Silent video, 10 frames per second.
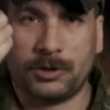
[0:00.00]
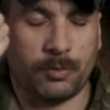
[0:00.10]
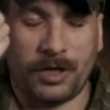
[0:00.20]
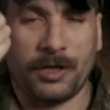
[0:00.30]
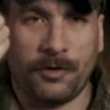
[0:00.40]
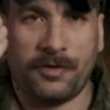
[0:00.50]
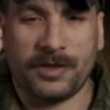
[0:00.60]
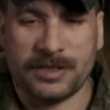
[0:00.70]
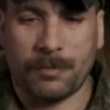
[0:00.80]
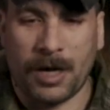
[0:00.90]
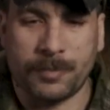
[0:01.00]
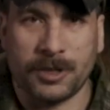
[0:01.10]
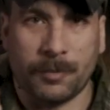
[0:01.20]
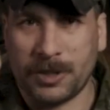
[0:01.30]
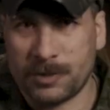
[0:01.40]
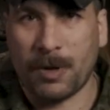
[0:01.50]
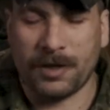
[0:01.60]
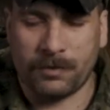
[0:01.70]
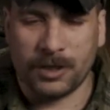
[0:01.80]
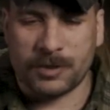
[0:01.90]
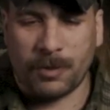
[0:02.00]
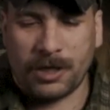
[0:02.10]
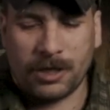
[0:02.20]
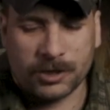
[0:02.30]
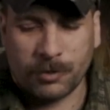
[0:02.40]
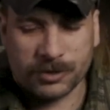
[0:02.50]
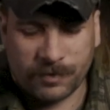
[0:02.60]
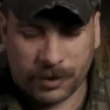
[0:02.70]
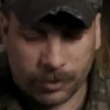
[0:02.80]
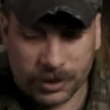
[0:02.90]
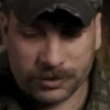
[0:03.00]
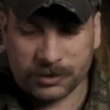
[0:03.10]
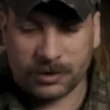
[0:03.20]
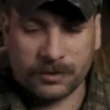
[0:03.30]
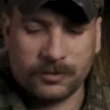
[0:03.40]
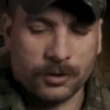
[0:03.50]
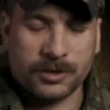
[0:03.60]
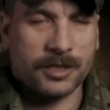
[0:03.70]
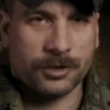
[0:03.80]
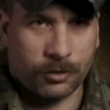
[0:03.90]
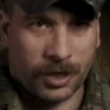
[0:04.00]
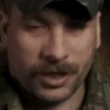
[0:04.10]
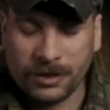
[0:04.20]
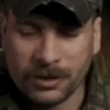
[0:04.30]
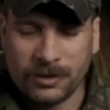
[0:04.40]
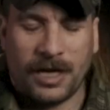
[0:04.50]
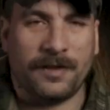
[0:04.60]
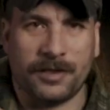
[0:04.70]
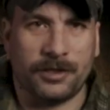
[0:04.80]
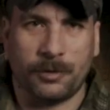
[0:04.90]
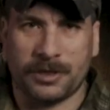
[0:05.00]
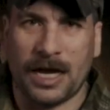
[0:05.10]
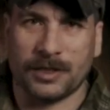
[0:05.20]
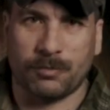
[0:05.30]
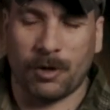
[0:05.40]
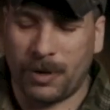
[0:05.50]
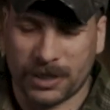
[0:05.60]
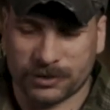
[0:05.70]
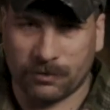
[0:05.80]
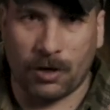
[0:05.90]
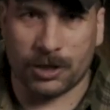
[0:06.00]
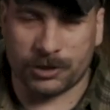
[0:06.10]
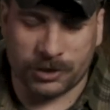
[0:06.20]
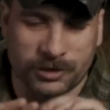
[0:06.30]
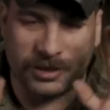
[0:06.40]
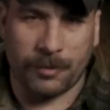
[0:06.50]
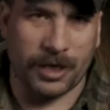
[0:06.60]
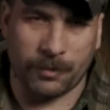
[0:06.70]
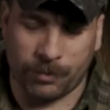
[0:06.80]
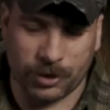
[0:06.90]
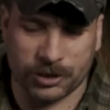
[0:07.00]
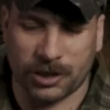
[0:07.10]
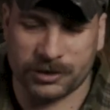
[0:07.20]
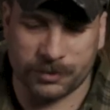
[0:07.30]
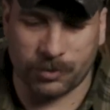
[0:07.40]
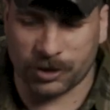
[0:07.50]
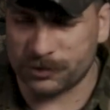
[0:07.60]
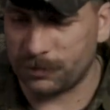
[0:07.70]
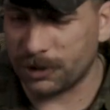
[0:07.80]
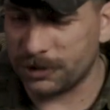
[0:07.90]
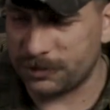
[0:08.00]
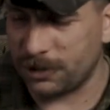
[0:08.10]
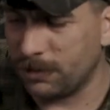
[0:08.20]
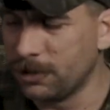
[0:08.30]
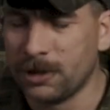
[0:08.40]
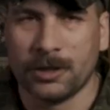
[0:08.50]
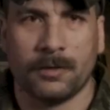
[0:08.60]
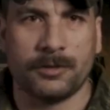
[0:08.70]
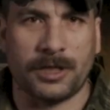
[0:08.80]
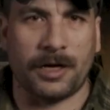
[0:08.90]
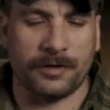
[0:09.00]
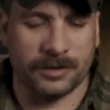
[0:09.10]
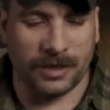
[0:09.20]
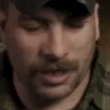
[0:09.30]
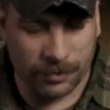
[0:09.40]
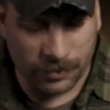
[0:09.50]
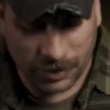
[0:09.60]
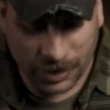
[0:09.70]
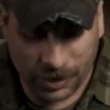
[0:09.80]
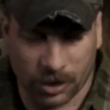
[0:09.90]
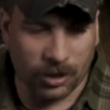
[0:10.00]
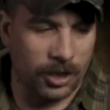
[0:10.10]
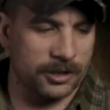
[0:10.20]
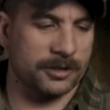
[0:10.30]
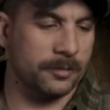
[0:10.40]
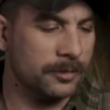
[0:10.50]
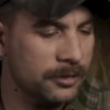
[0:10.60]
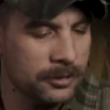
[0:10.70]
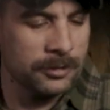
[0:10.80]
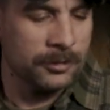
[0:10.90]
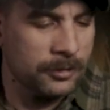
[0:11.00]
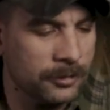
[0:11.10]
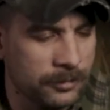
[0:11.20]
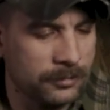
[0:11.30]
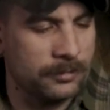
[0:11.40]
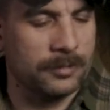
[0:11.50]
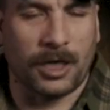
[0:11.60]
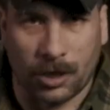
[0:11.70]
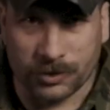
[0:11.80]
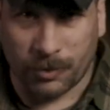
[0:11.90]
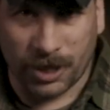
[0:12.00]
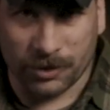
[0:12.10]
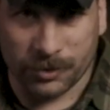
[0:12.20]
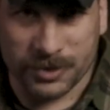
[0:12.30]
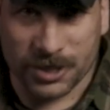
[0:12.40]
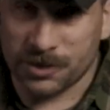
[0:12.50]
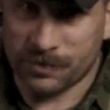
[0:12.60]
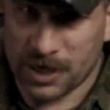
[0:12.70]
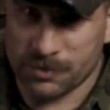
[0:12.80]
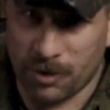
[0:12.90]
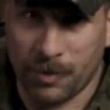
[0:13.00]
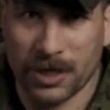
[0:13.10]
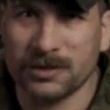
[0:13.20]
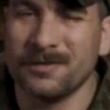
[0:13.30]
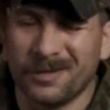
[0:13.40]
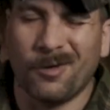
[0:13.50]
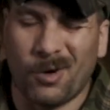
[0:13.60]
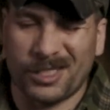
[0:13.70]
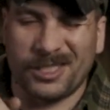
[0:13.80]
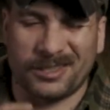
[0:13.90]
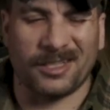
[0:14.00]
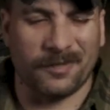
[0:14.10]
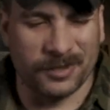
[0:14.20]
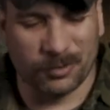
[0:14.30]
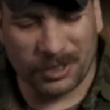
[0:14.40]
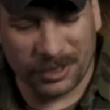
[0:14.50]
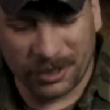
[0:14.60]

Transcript: It's one of the only things that pops up. It's by Explosive Enterprises. Those guys are great. Anything to do with gas blowbacks or launchers, they make a bunch of custom parts for it. So shout out to them. They are awesome. And also my other obsession of gas blowbacks. Watch his stuff. It's really